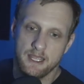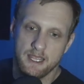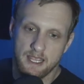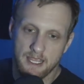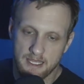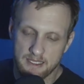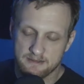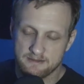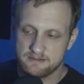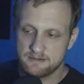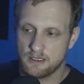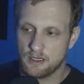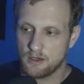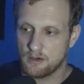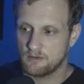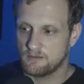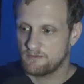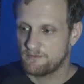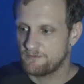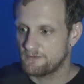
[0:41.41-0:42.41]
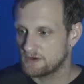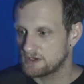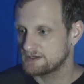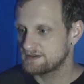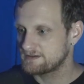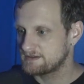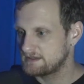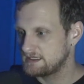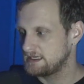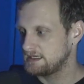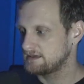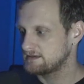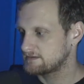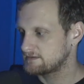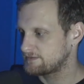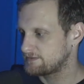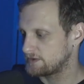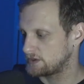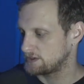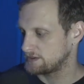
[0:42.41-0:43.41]
And so first things
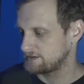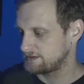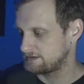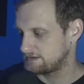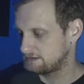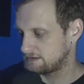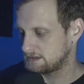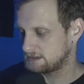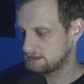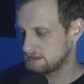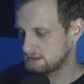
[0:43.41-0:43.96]
first.